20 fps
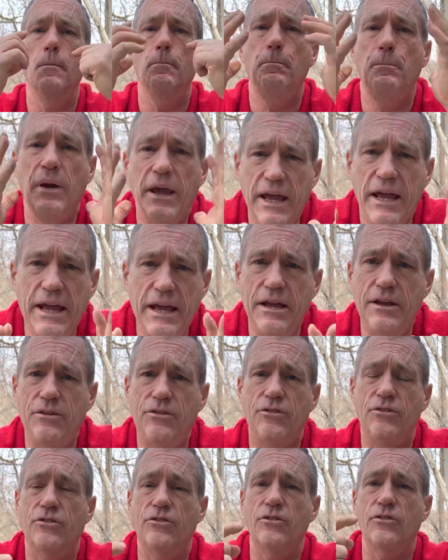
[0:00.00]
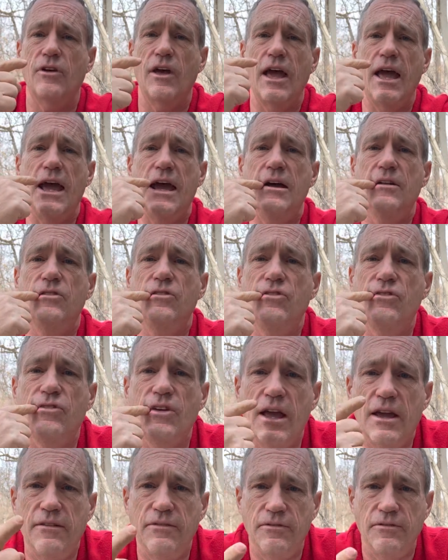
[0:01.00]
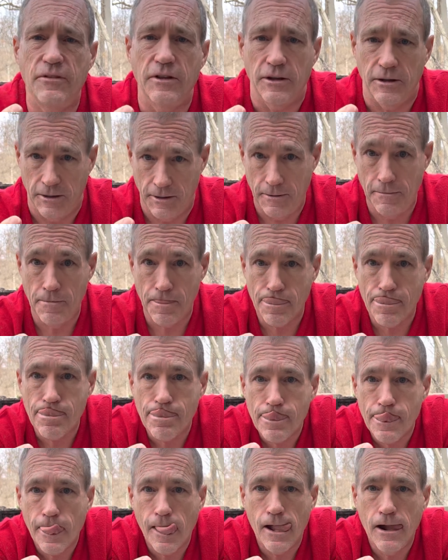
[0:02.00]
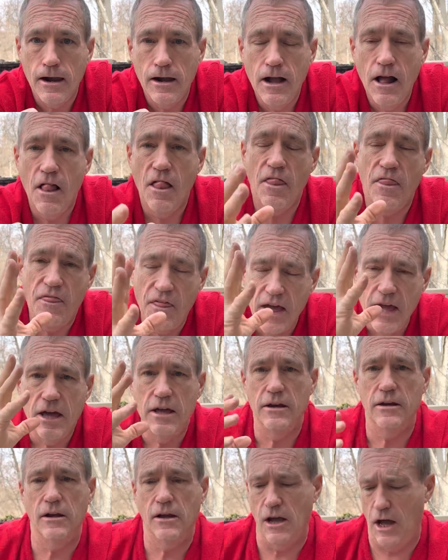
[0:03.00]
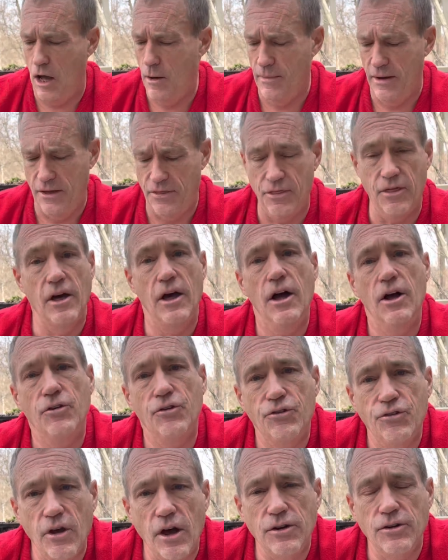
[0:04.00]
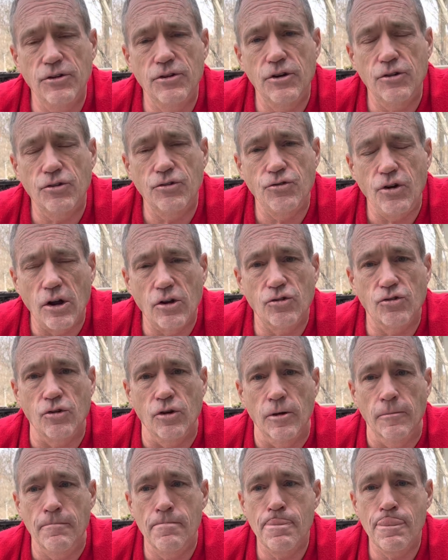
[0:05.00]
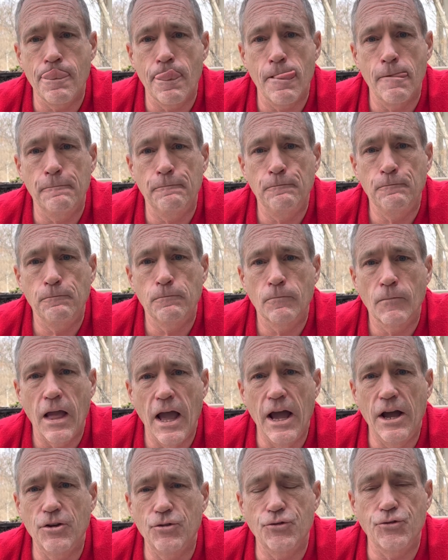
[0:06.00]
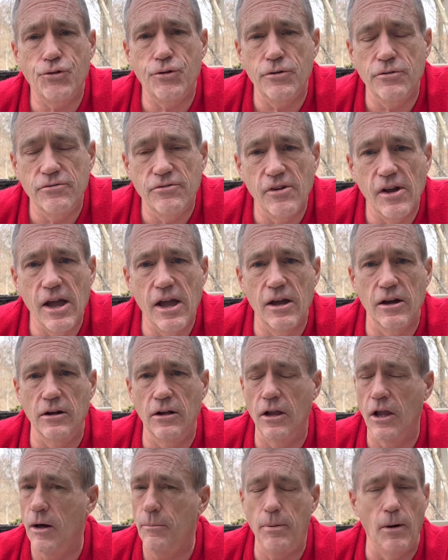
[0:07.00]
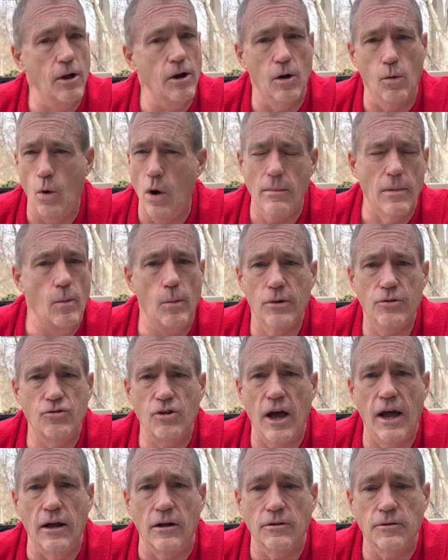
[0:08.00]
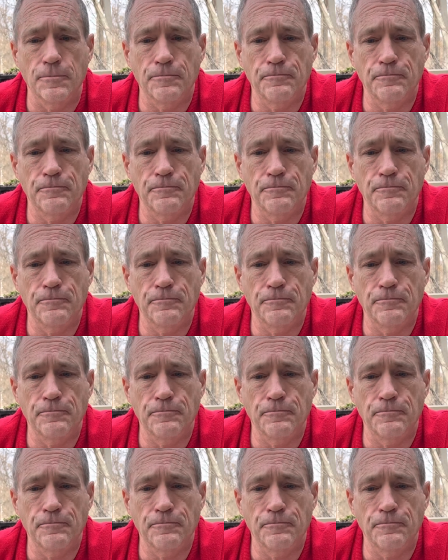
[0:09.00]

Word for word: Peace and safety, then cometh sudden destruction as travail upon a woman with child.